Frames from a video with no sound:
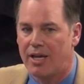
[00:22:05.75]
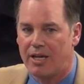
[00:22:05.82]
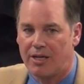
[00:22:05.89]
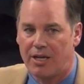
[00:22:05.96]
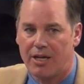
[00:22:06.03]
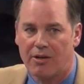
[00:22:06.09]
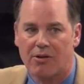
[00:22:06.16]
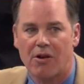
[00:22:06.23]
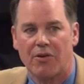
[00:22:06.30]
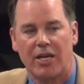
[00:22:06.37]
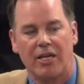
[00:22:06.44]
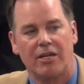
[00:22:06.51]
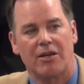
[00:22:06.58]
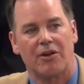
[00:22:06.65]
and
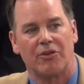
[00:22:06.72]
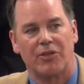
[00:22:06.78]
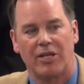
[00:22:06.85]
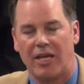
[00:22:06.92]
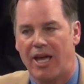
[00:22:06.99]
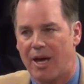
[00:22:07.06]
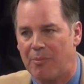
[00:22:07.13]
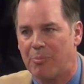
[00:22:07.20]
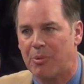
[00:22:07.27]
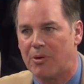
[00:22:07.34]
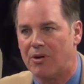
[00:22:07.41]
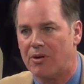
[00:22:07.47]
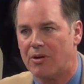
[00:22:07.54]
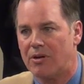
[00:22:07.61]
Hirohito, the
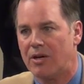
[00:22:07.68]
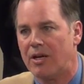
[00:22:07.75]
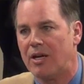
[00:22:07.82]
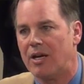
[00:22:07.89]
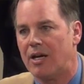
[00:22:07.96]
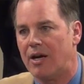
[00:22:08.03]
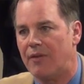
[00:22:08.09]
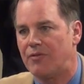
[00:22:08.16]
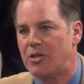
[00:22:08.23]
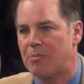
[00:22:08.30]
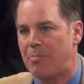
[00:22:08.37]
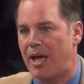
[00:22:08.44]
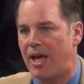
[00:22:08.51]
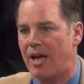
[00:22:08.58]
emperor of
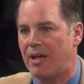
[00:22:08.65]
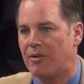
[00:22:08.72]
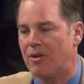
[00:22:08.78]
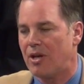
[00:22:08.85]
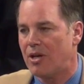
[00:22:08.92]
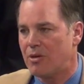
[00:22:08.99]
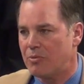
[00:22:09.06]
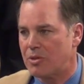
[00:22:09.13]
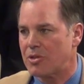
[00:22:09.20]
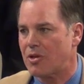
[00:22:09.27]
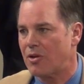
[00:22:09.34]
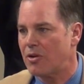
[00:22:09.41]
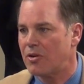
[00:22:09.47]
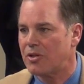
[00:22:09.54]
Japan,
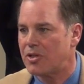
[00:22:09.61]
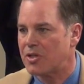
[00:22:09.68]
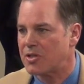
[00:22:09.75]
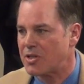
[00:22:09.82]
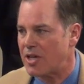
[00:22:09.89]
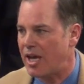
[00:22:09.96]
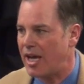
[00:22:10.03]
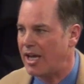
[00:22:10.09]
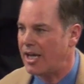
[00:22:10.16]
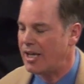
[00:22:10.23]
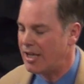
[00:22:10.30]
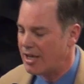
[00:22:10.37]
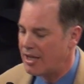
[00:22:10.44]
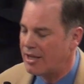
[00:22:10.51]
was heard to
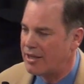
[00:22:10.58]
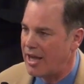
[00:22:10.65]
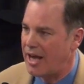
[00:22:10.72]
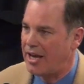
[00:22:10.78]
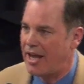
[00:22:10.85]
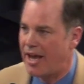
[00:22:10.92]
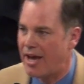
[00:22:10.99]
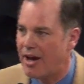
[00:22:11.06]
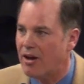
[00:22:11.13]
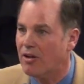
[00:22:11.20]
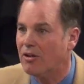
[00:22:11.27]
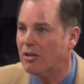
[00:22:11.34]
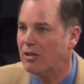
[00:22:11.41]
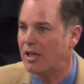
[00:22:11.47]
say that
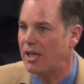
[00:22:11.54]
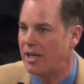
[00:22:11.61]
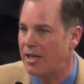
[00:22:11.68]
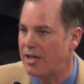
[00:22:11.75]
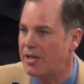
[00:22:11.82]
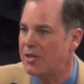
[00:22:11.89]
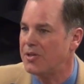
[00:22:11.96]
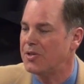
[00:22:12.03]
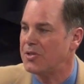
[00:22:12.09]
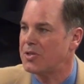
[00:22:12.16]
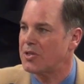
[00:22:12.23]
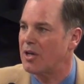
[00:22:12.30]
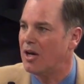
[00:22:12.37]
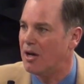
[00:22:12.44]
hell
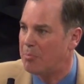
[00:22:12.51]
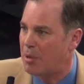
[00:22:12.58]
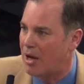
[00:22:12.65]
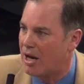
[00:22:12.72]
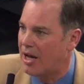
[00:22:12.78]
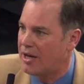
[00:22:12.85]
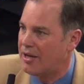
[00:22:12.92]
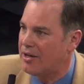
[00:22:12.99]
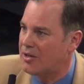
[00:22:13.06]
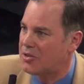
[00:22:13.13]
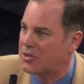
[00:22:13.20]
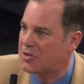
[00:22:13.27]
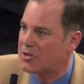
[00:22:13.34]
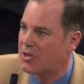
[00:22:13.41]
is upon
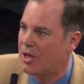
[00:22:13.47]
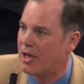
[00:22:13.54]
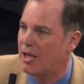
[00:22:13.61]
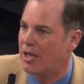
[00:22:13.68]
us.